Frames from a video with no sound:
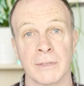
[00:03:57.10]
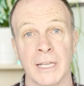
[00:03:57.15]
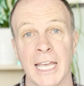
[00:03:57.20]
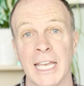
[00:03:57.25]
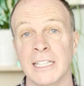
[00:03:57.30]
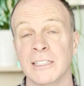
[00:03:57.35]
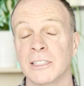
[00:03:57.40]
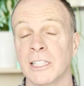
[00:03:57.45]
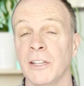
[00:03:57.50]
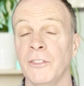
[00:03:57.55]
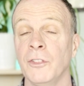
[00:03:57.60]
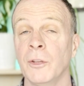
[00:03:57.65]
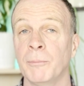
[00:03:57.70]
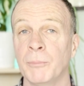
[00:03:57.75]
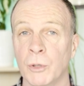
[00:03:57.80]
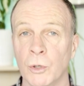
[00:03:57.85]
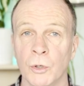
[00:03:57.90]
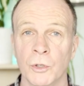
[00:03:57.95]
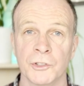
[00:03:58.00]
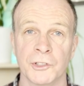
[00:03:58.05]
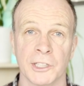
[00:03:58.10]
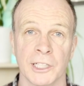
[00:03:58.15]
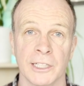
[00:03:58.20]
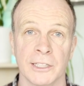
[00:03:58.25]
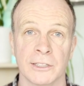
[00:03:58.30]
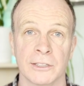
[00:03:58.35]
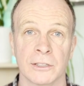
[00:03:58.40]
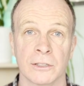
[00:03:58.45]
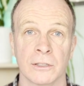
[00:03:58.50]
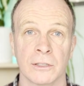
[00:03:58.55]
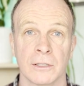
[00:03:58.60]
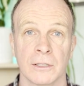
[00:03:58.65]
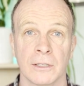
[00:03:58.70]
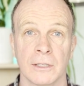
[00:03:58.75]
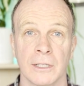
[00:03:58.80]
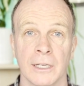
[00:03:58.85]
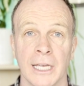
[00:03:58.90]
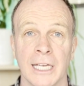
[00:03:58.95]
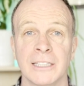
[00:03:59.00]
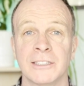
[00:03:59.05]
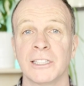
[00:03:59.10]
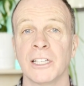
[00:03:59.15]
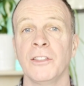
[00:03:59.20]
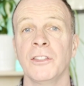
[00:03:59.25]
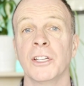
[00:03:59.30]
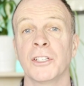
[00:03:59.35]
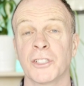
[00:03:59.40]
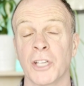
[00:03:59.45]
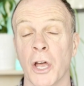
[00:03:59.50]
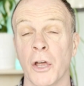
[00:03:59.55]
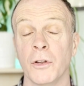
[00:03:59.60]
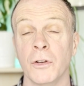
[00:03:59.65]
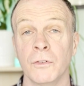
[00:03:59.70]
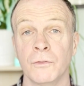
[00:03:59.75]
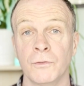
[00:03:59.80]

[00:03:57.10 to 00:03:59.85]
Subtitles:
it's in the pauses, it's in the tone of